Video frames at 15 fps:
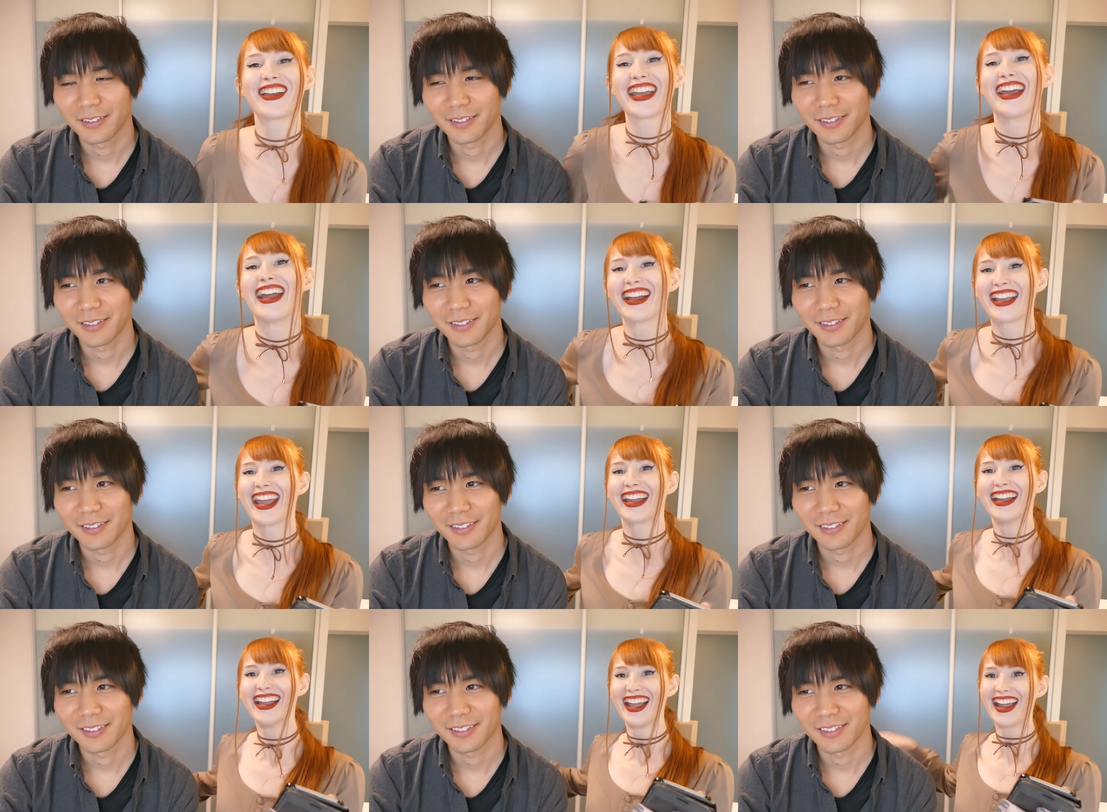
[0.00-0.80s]
Speaker 1: okay,
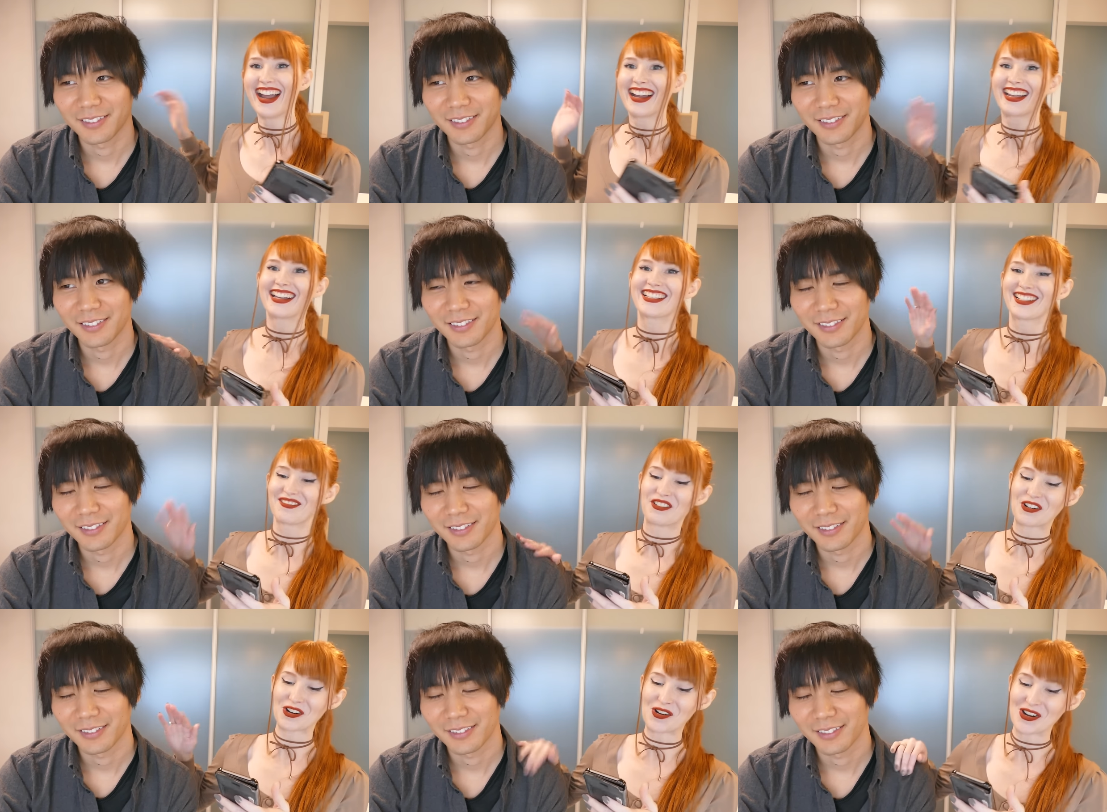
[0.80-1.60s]
okay, I got some
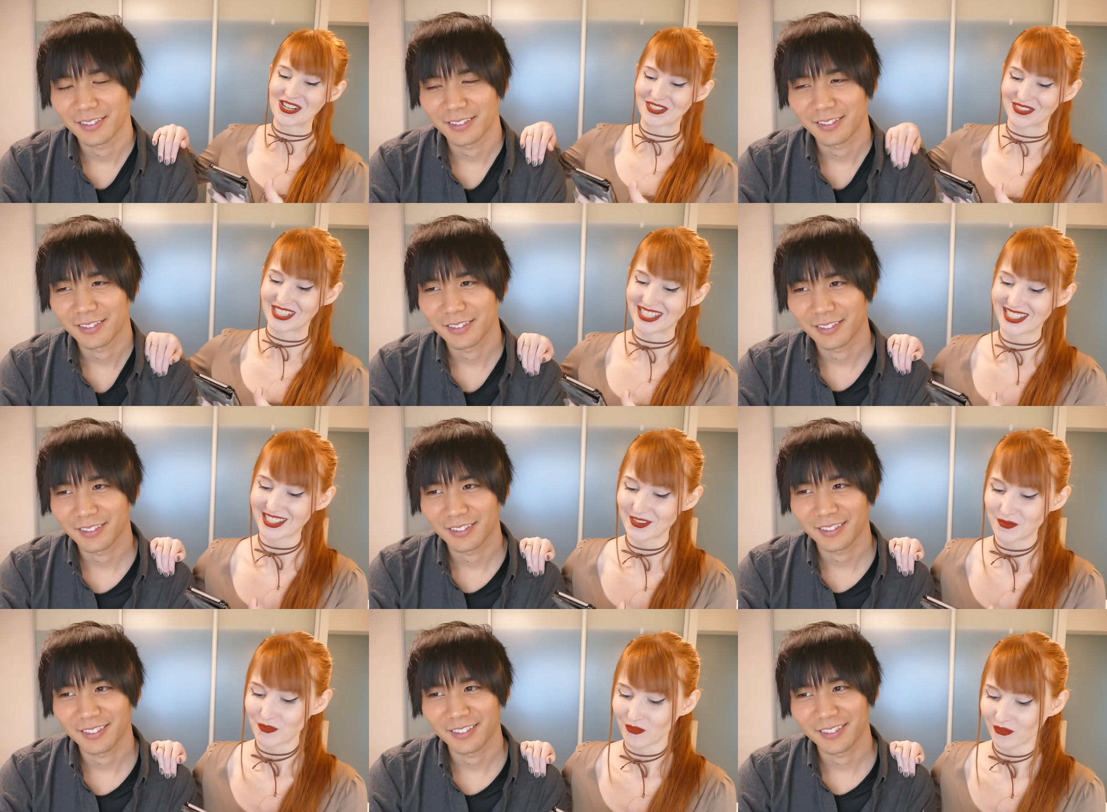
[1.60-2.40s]
more horse ones.
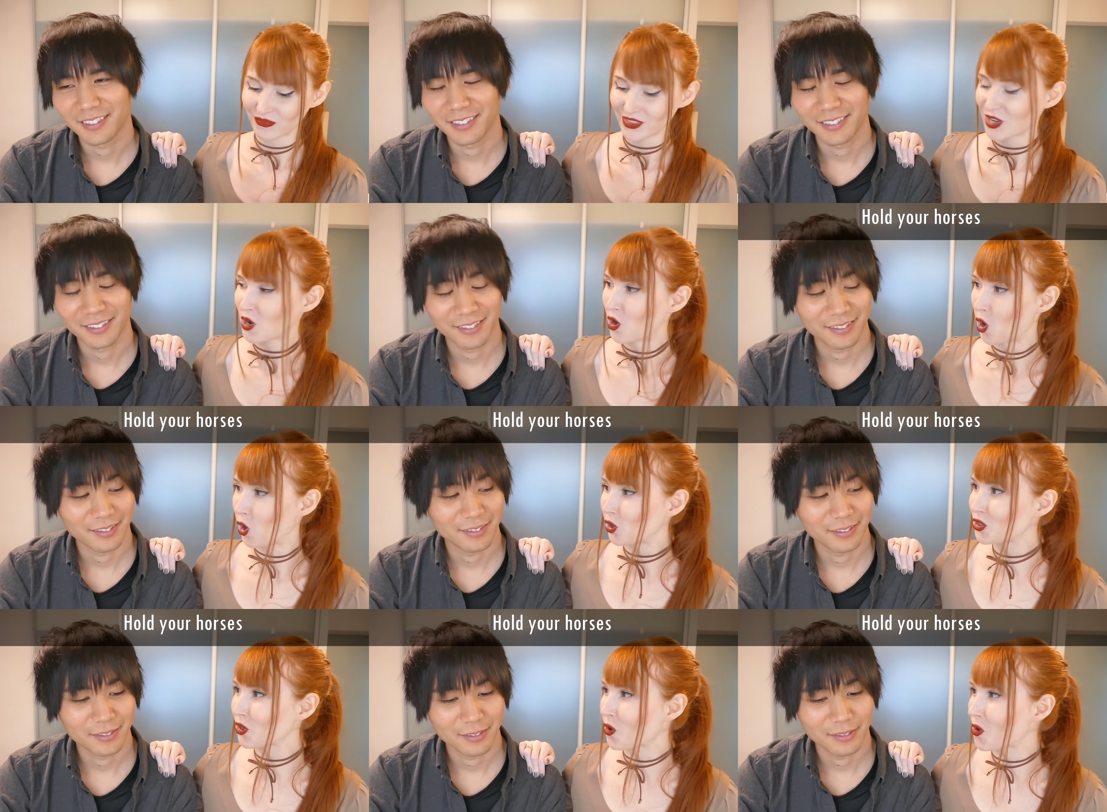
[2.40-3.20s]

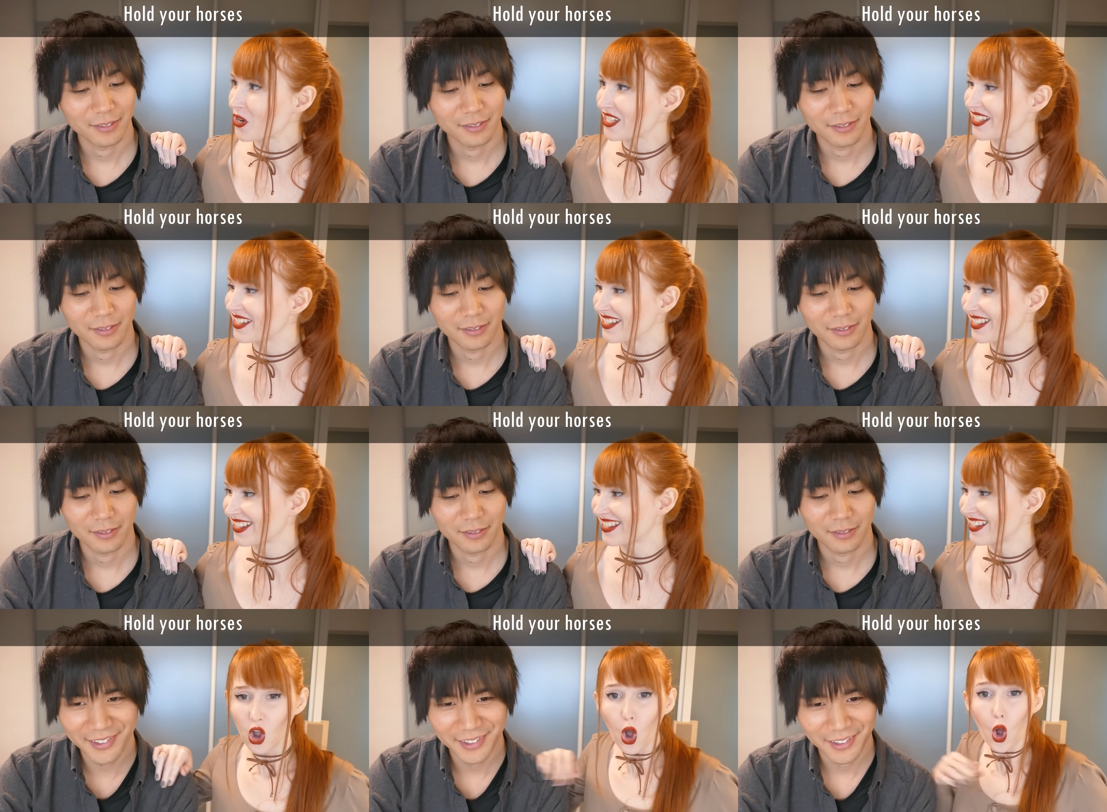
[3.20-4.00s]
Hold your
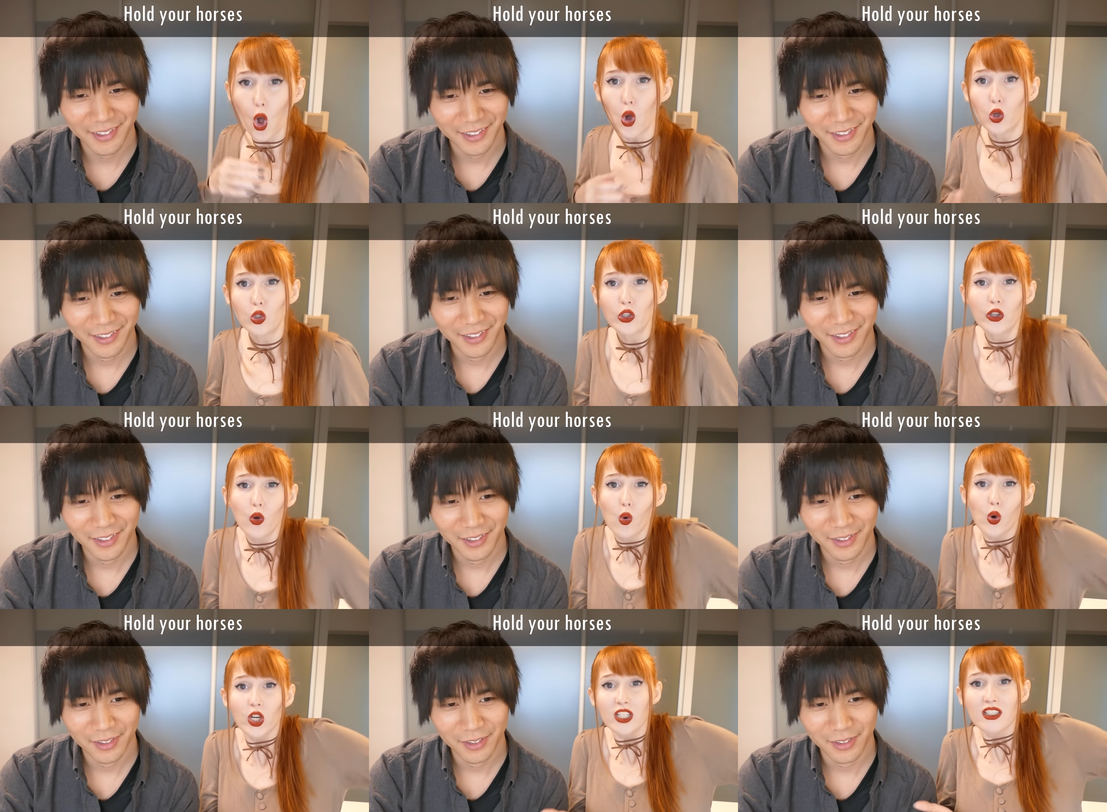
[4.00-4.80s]
horses! Hold the
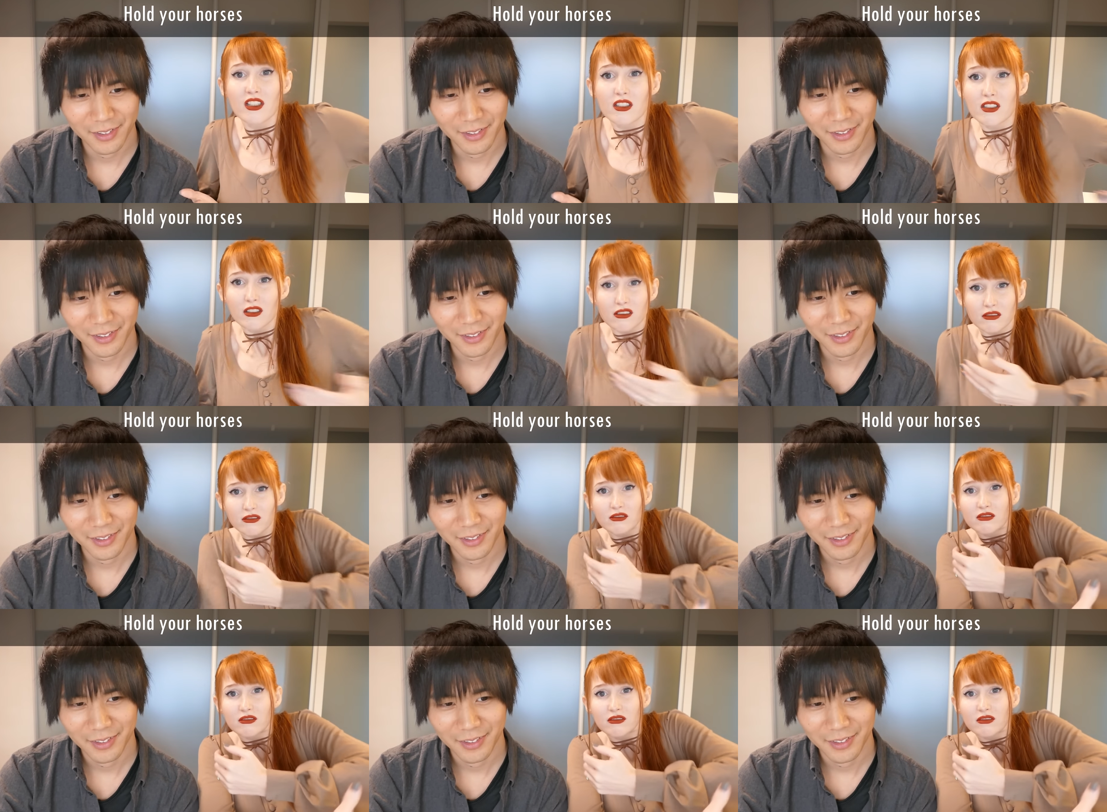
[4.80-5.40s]
horses.